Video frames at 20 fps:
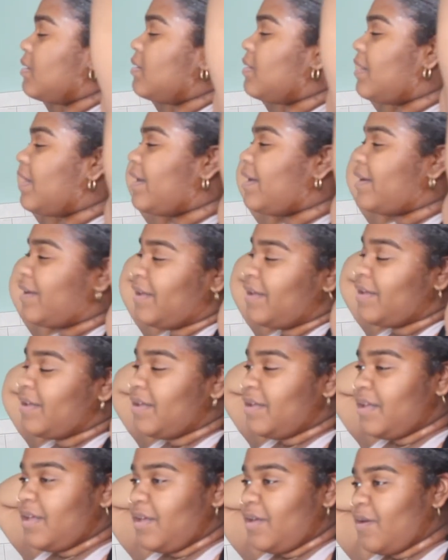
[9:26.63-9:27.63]
Like,
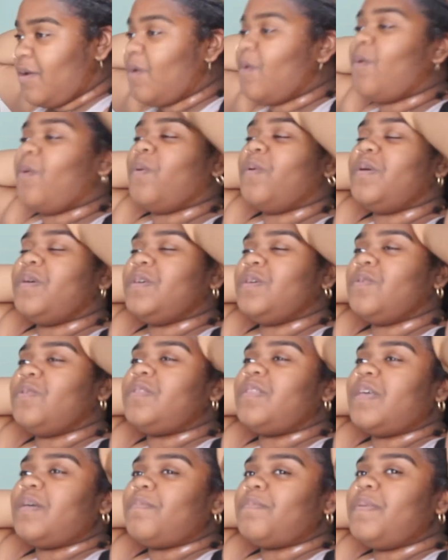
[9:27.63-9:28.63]
oh, you
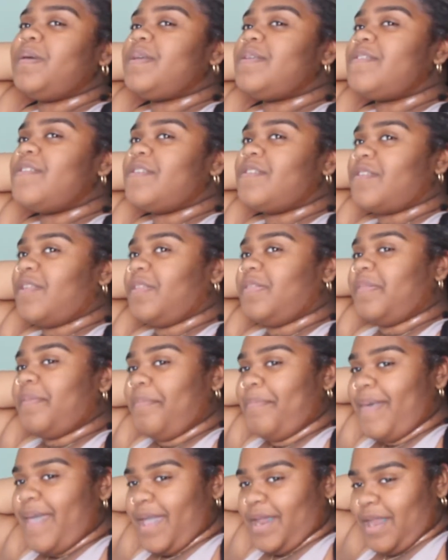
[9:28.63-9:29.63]
take pictures on the
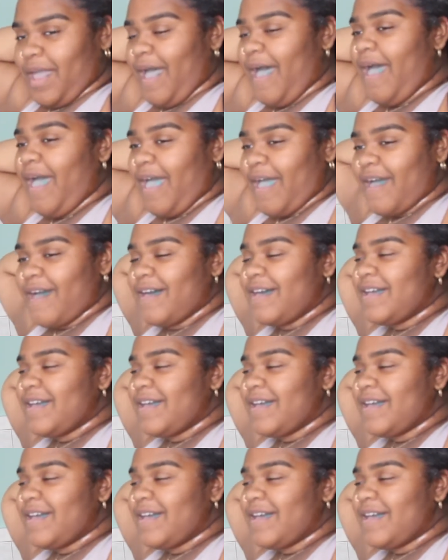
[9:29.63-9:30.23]
bed, huh?